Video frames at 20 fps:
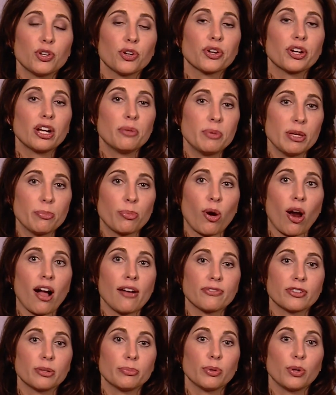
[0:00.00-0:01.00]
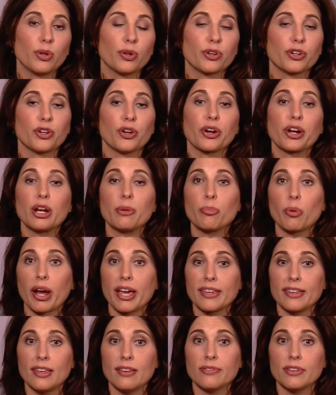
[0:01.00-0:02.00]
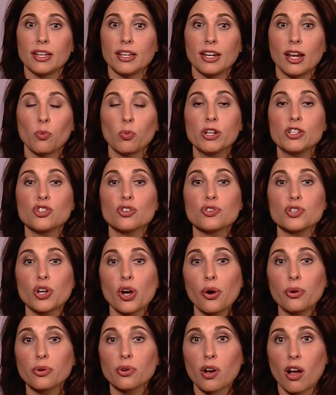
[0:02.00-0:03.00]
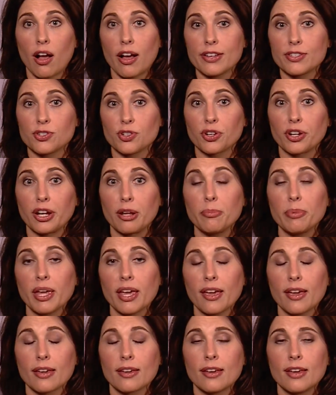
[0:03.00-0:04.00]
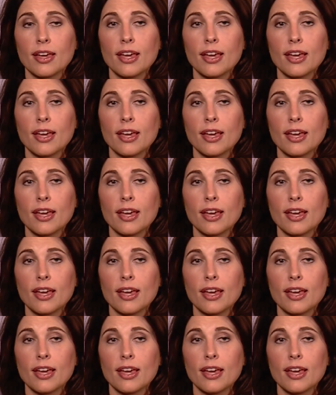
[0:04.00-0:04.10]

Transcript: you're going to be profitable or you're going to break even and what your total costs are going to be.